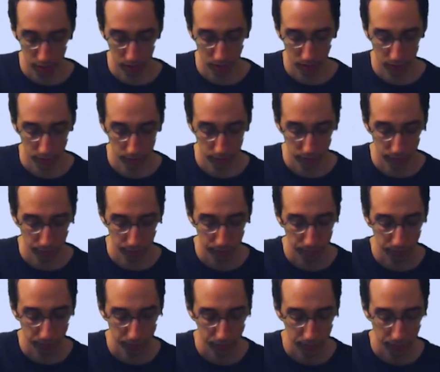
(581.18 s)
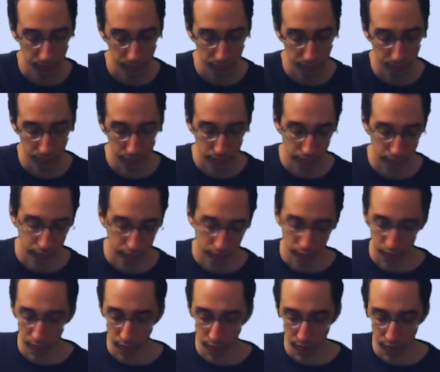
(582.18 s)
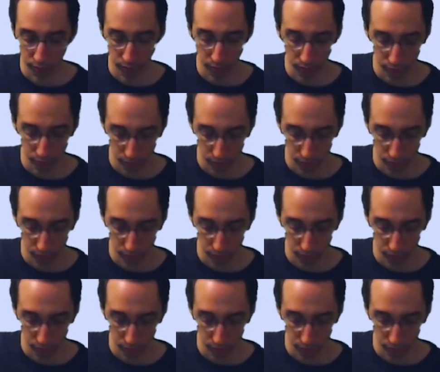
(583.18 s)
Nobody speaks.